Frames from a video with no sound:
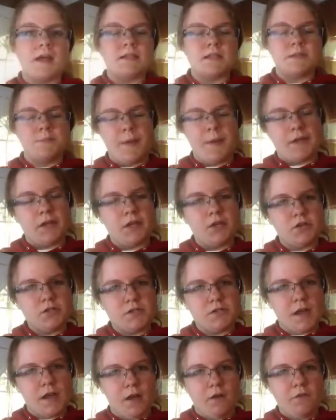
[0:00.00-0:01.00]
To make it
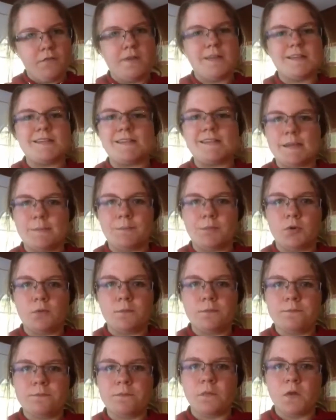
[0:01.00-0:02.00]
yourself, it's simple.
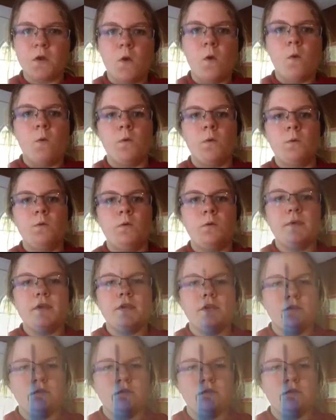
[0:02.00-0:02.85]
We will be